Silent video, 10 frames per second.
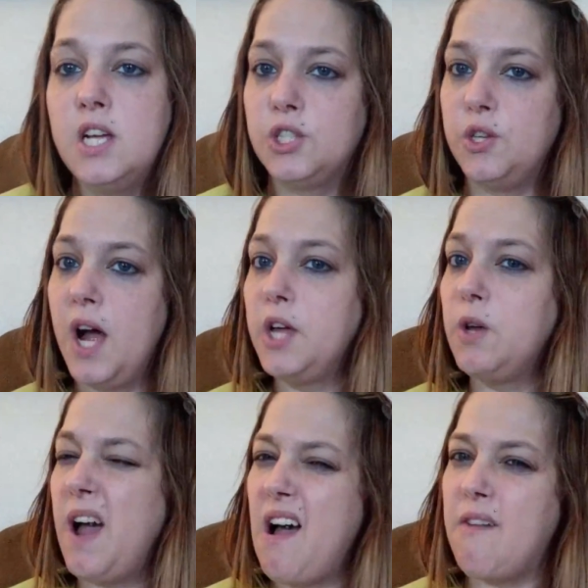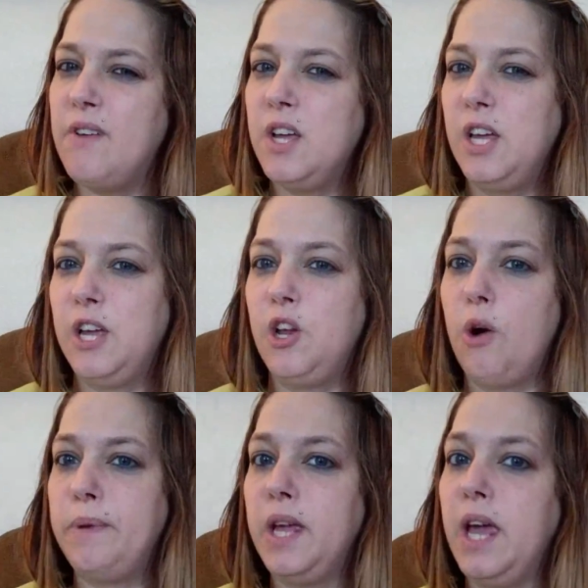So now you have,
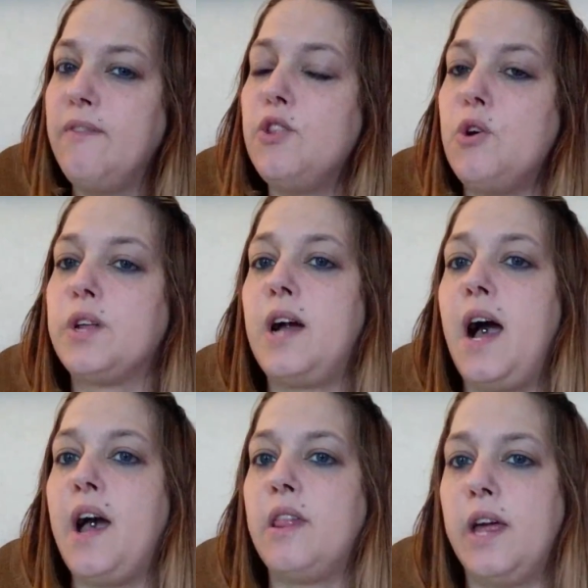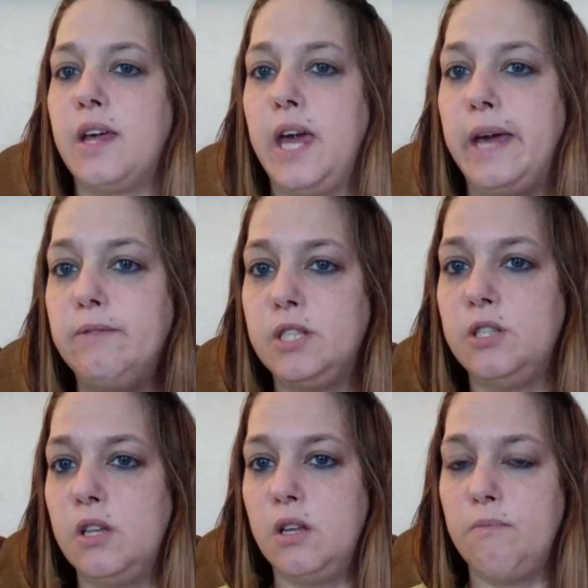even though the guy like came to
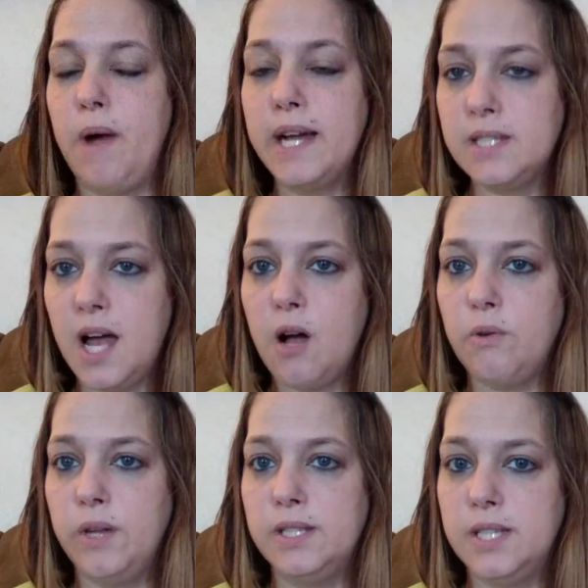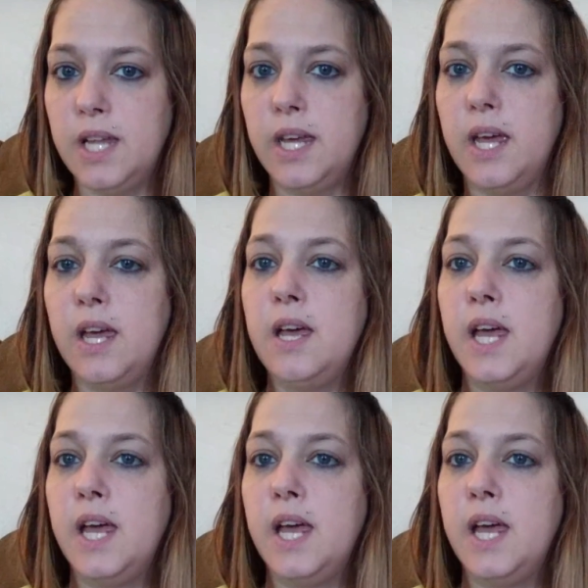my town and did it,